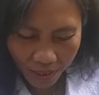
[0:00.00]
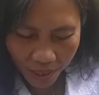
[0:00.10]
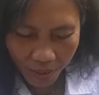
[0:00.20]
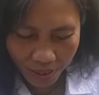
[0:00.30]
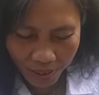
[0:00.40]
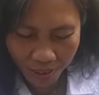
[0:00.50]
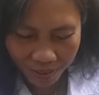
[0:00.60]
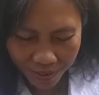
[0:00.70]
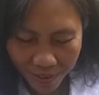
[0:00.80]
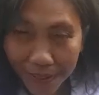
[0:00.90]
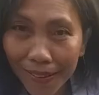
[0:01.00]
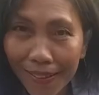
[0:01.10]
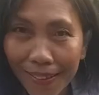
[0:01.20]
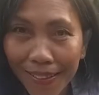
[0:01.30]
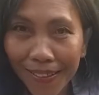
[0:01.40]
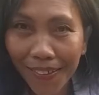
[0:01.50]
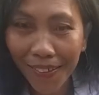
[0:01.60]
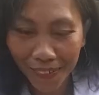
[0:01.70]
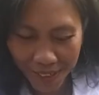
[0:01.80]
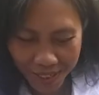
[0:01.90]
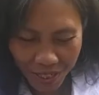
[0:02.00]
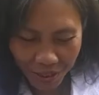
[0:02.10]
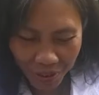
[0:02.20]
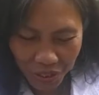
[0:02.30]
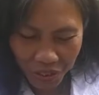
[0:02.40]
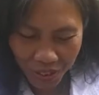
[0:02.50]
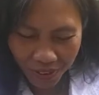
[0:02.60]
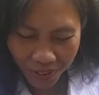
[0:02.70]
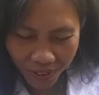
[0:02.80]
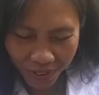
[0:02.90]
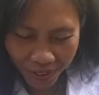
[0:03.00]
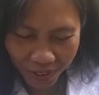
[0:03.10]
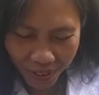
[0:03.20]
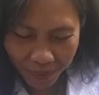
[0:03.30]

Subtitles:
now it's already crunched it in here.